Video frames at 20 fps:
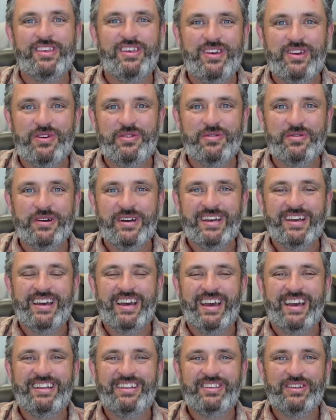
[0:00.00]
you
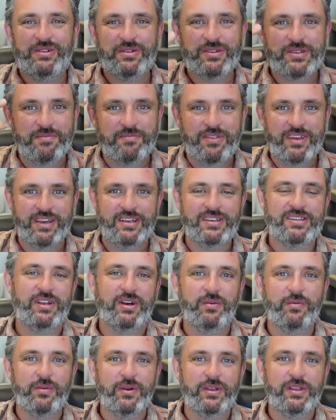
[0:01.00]
and do some things that
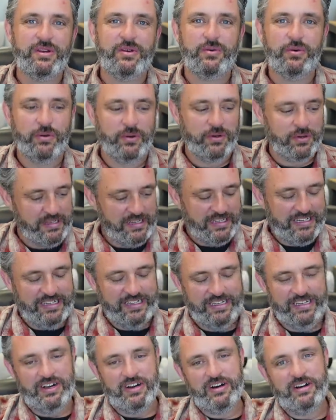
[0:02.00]
are really cool
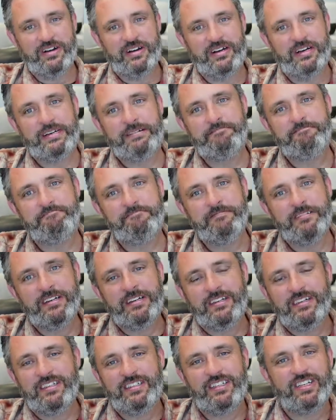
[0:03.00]
in our um,
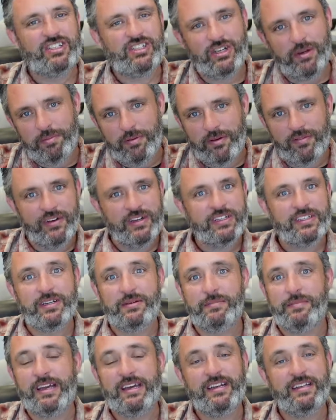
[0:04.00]
just supervision,
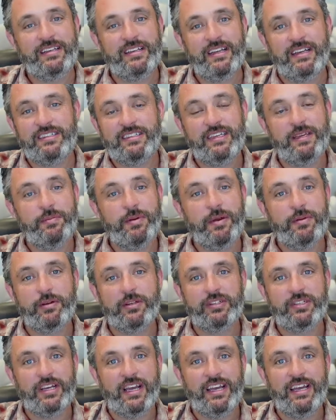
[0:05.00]
man, and, and see people
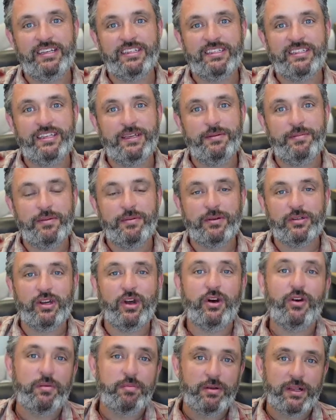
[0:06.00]
change, see people
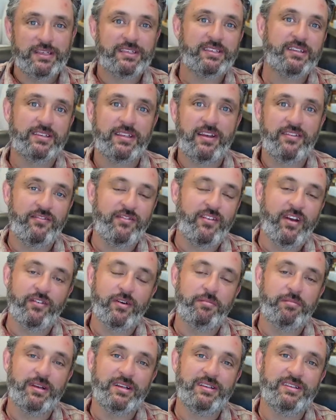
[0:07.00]
go to places they've
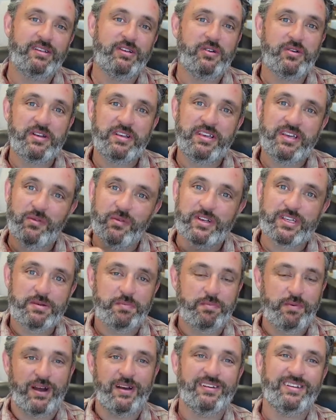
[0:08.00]
never been to and get
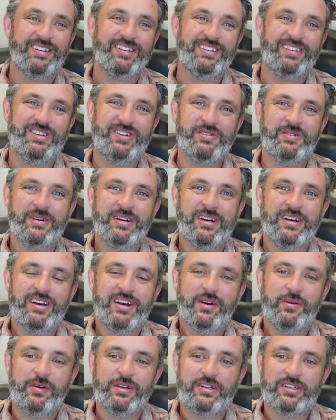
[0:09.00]
responded to,
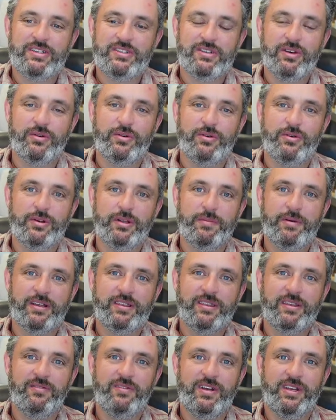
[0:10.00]
which is so cool about
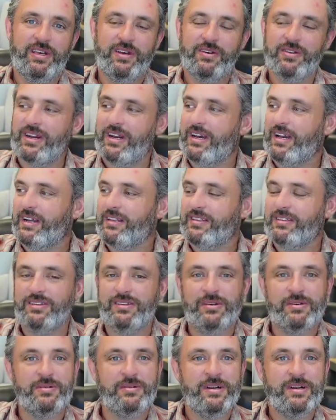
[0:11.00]
the video that I got to
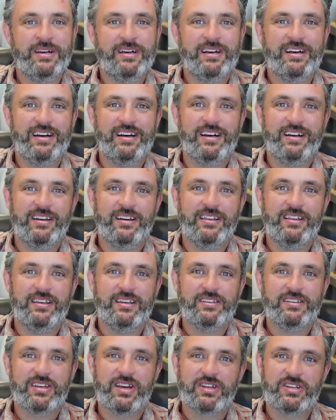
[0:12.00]
do uh, in
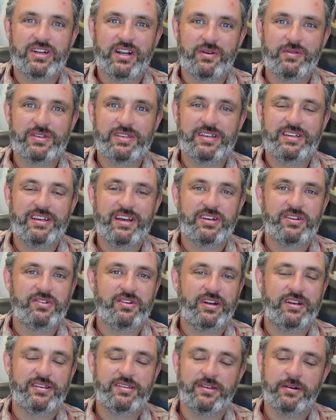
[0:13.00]
the session I was in
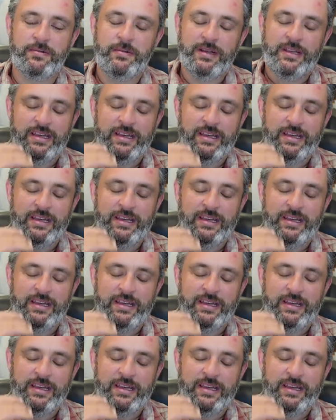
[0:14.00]
yesterday. So,